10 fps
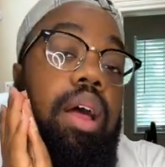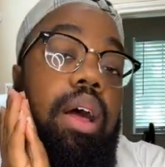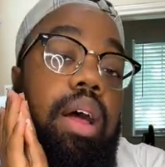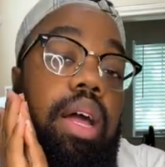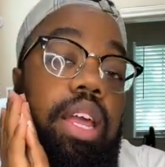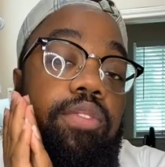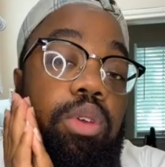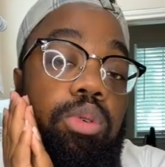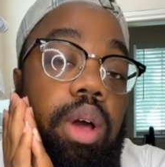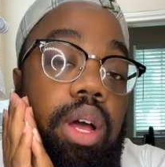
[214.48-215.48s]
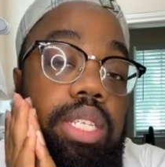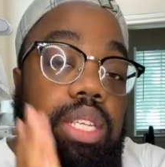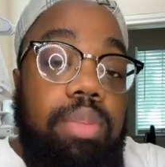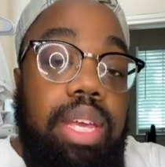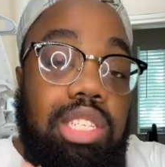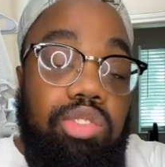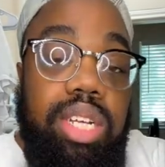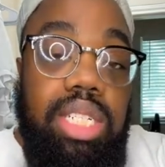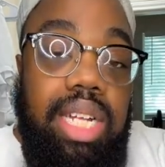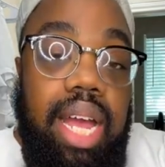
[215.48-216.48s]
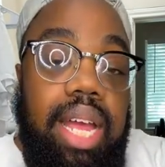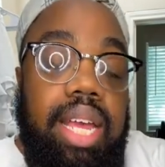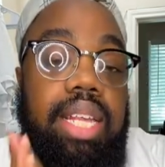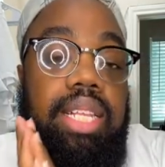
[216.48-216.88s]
uh, if you uh, send me a screenshot